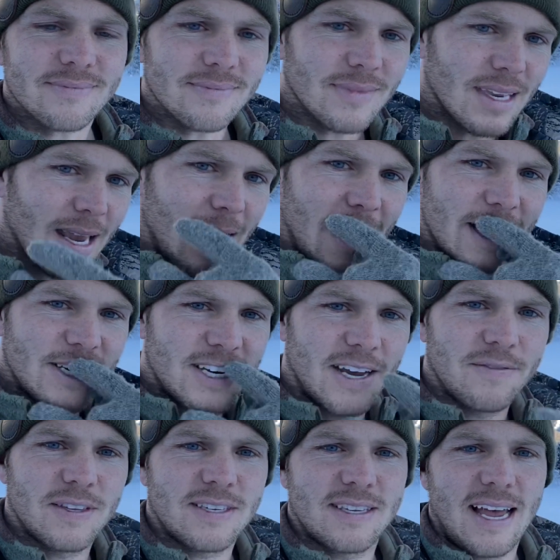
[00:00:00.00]
uh, I
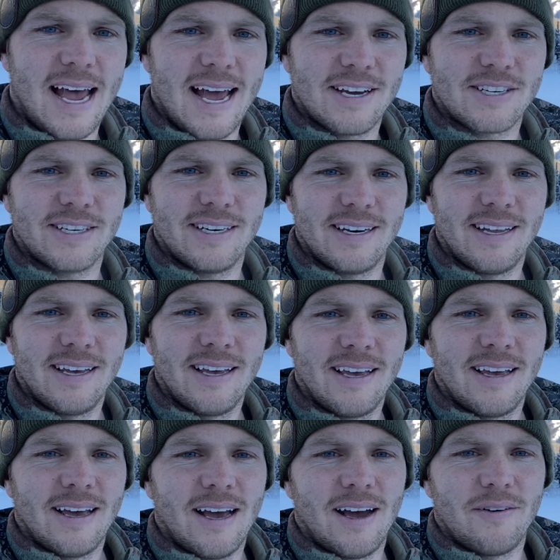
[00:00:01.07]
shaved the stash and
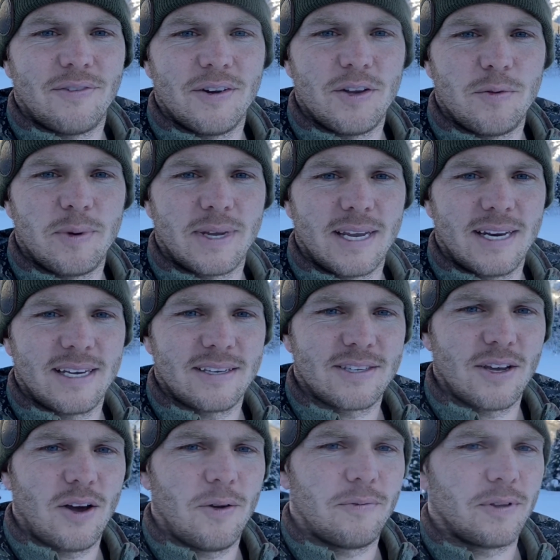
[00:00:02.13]
uh, for new beginnings.
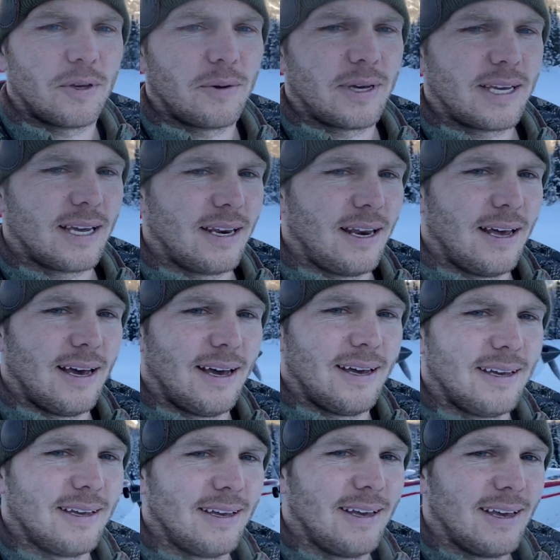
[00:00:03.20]
So hopefully we can uh,
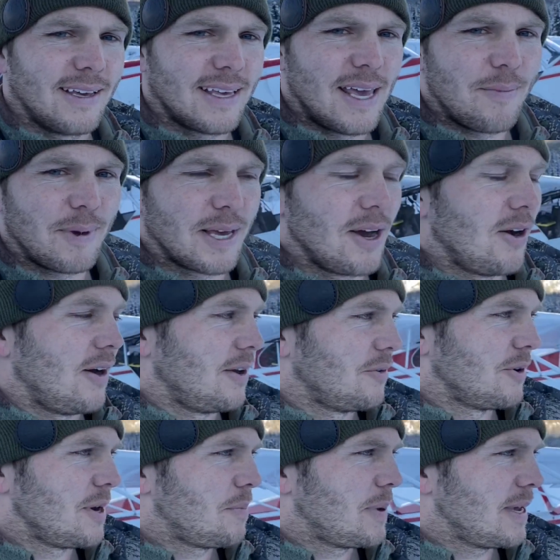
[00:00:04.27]
keep it going,
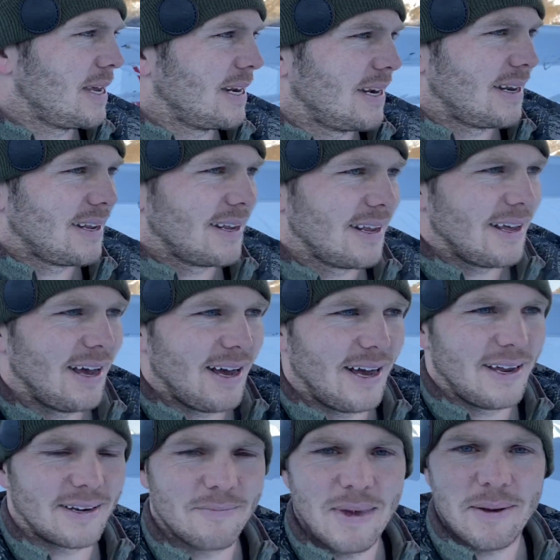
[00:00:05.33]
repeat, uh,
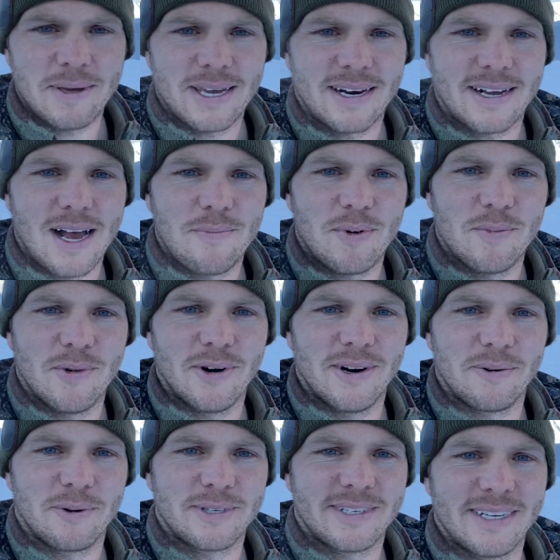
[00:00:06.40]
and maybe get a couple
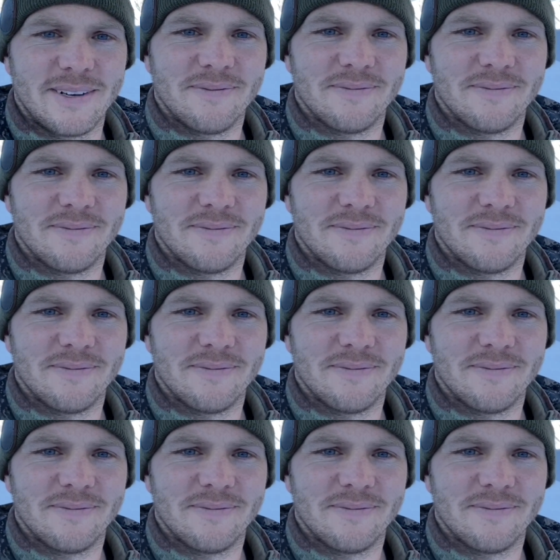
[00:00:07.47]
more. We'll see.